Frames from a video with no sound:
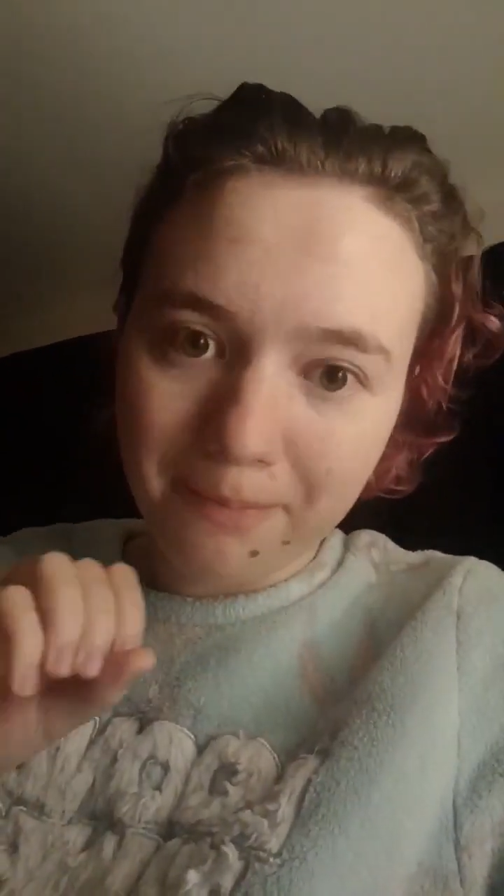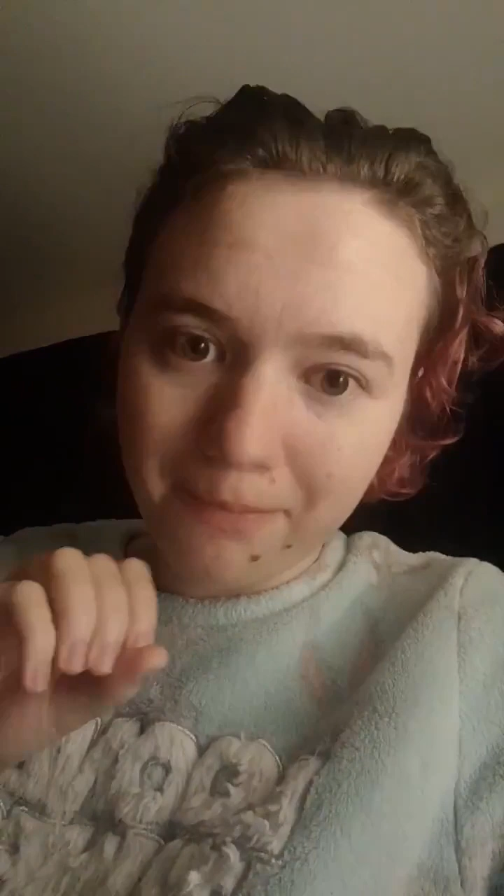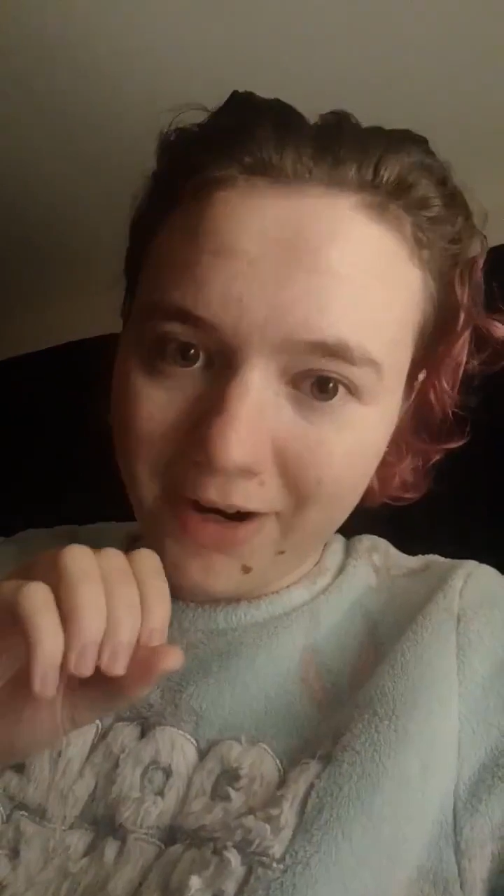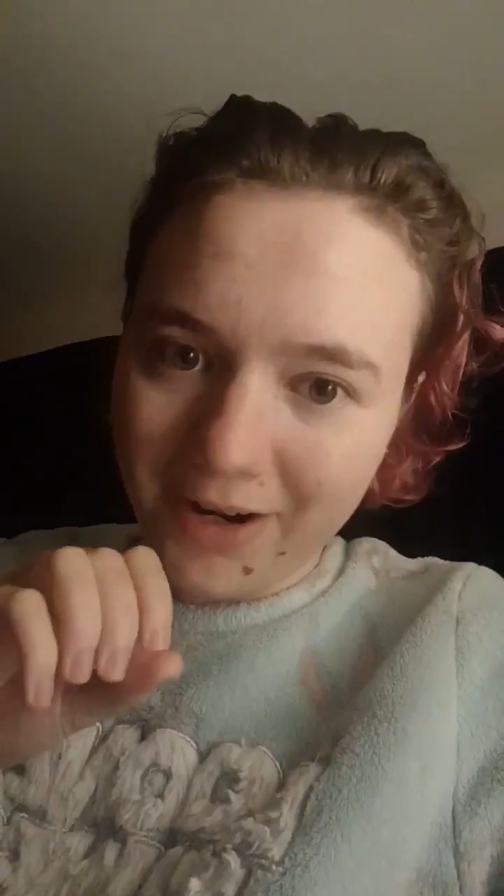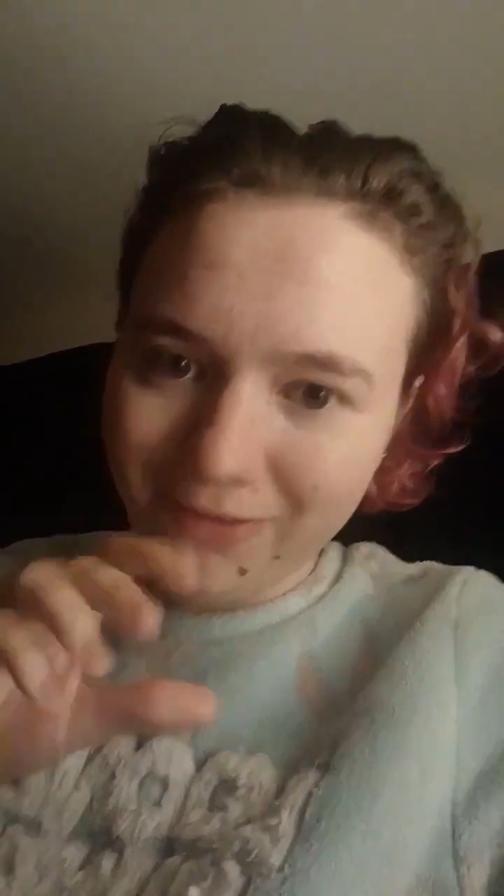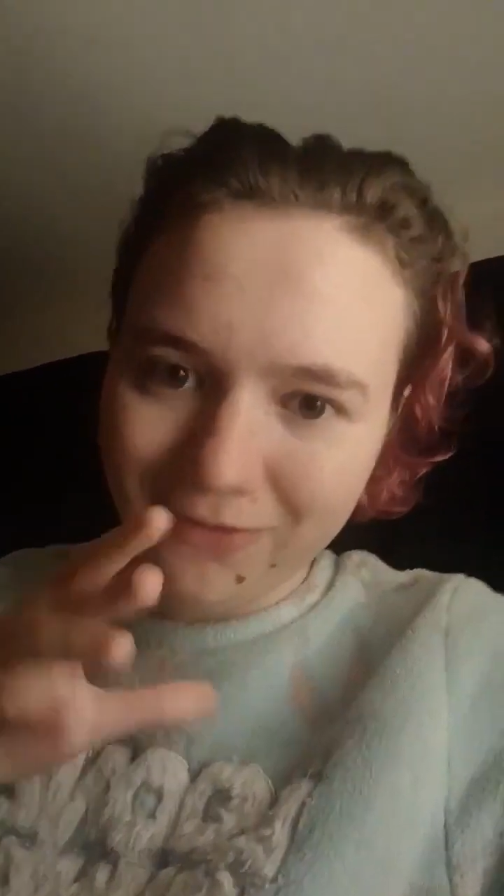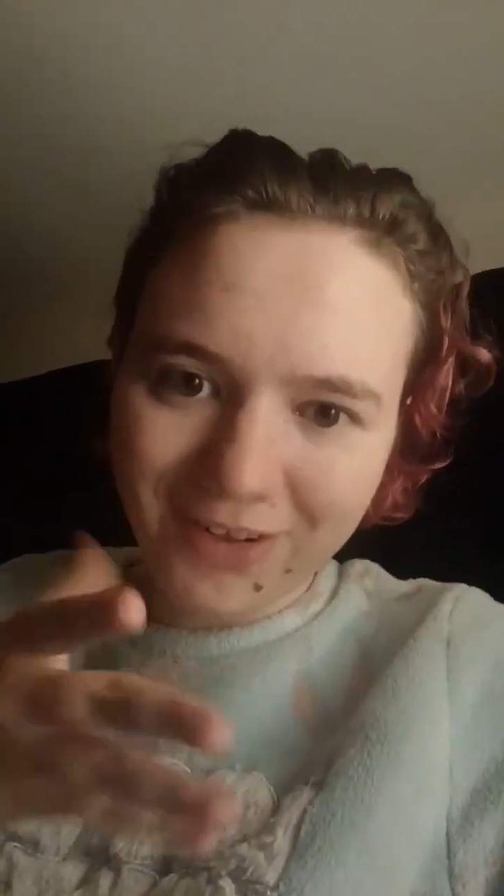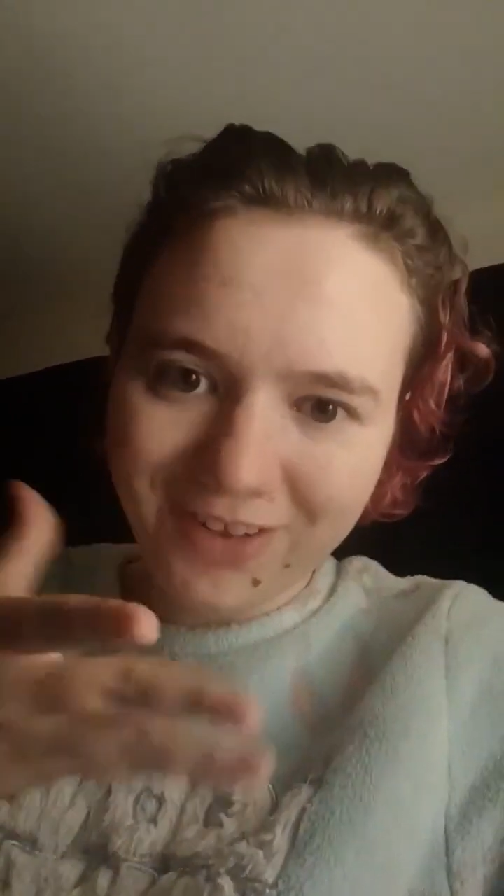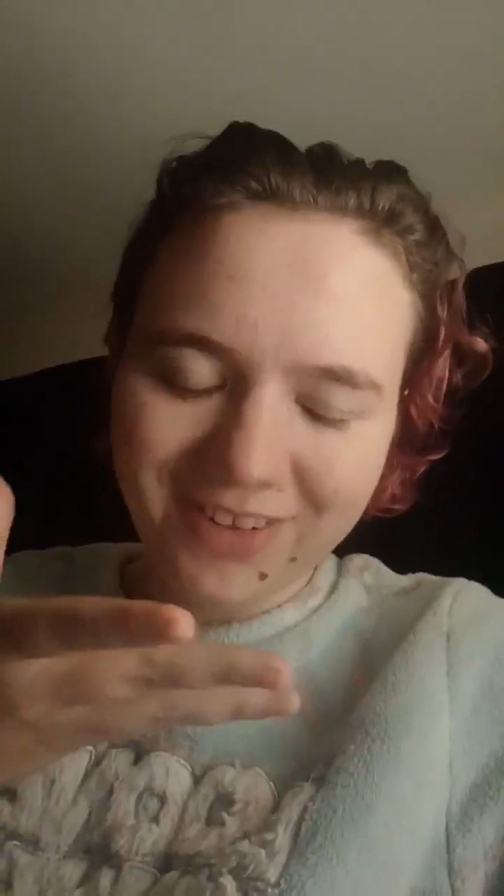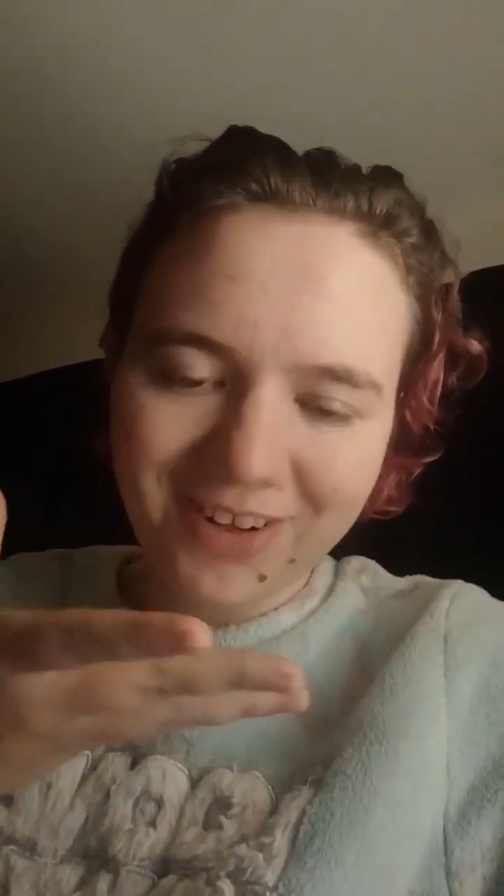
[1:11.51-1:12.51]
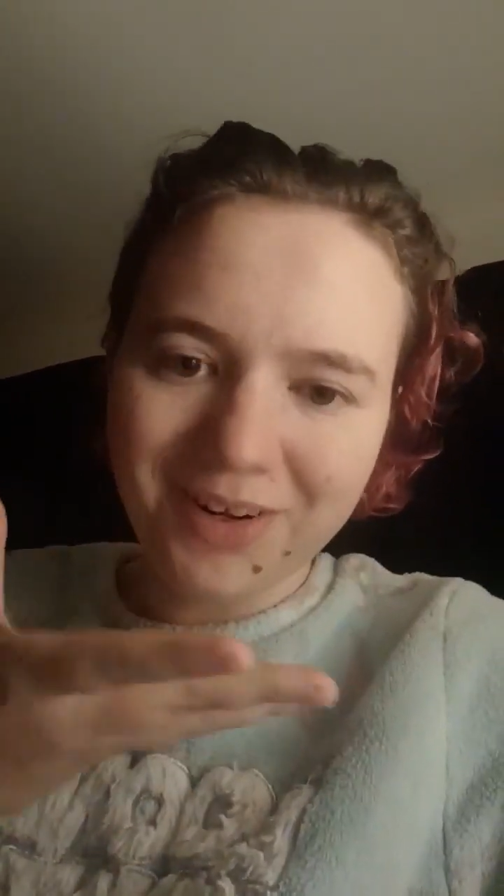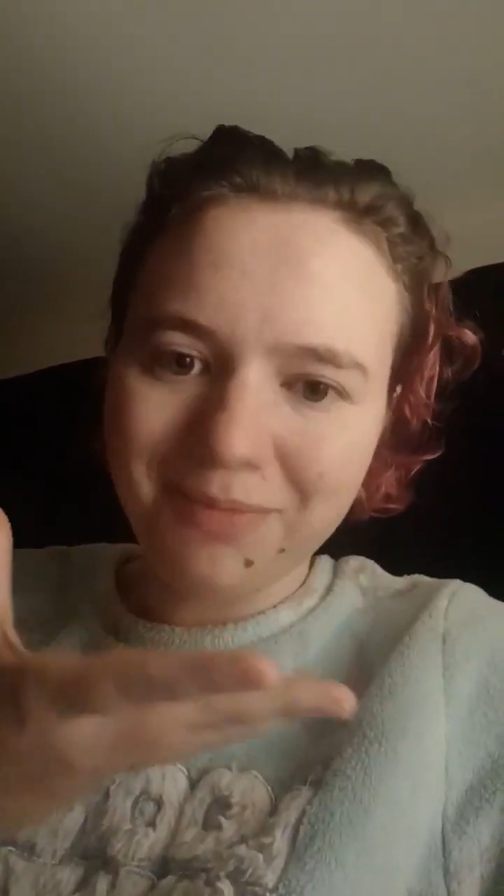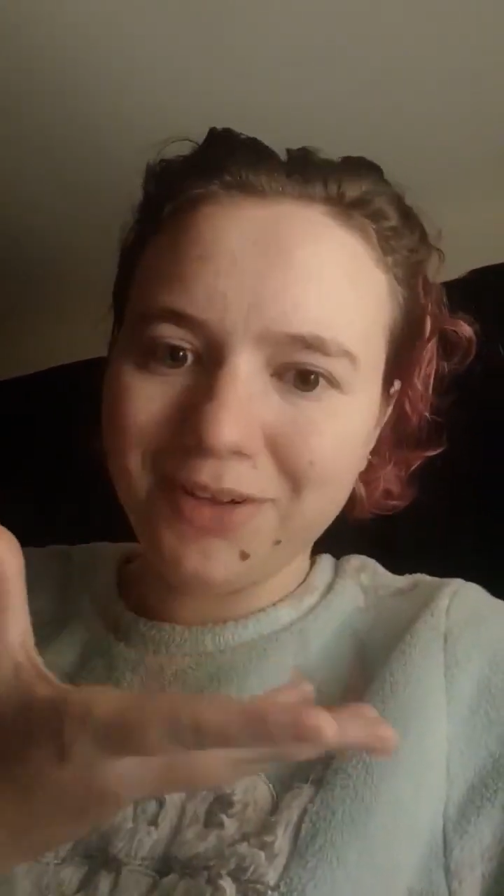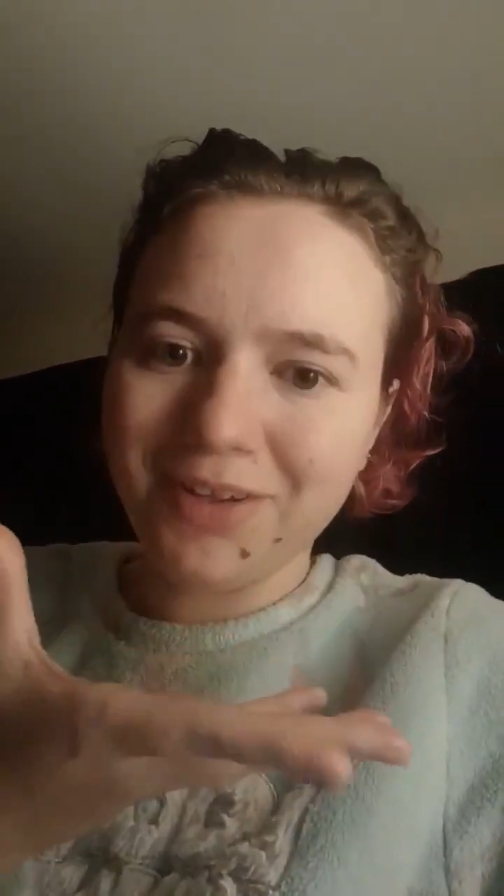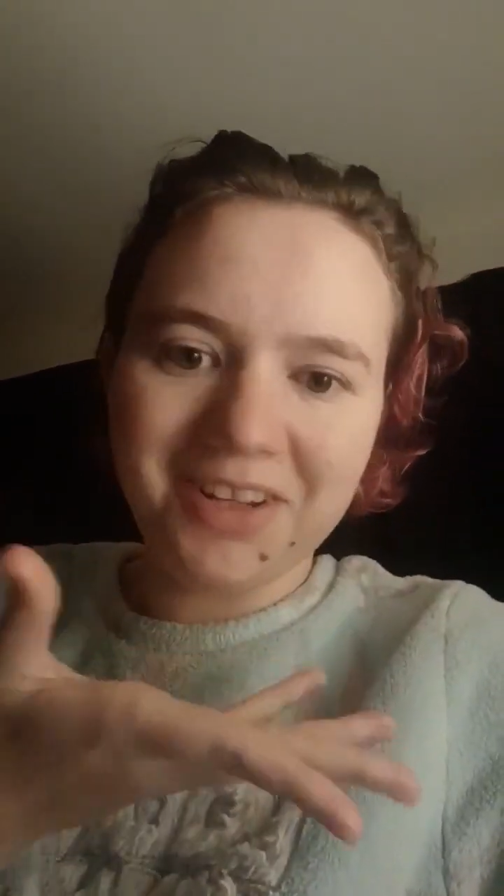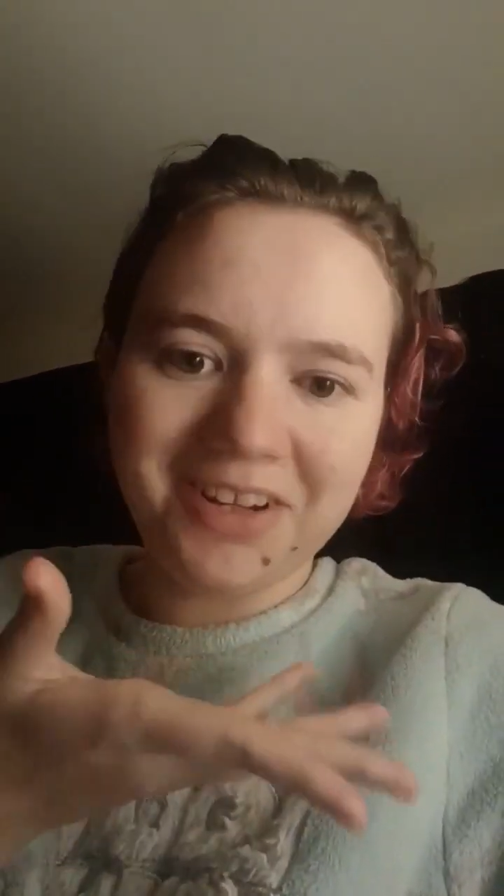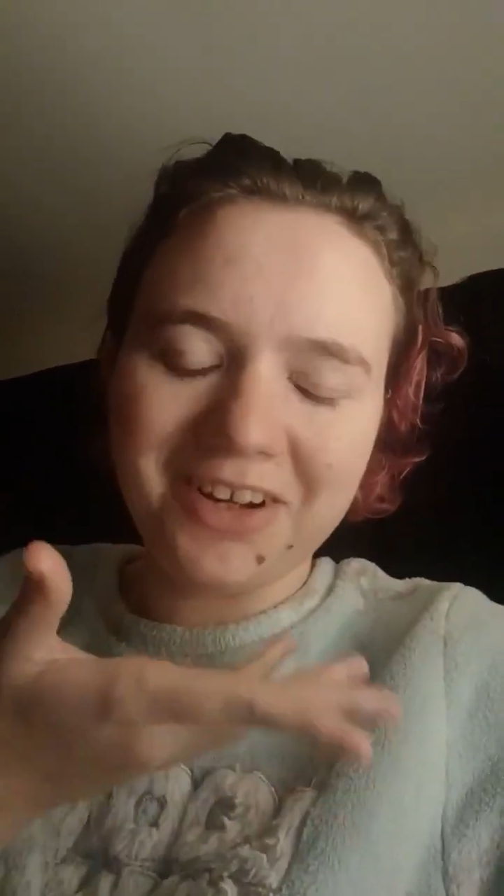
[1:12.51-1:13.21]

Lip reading: my first time doing like